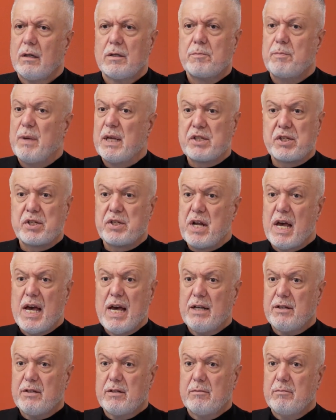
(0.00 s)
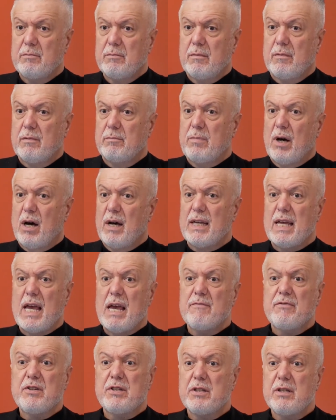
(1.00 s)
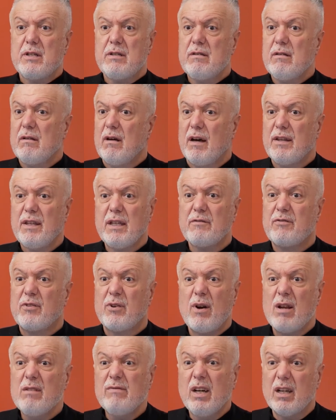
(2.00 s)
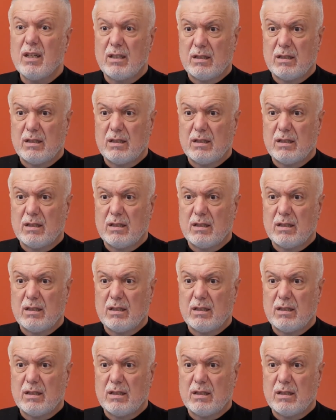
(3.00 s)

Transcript: best start by Everton, I think, forever.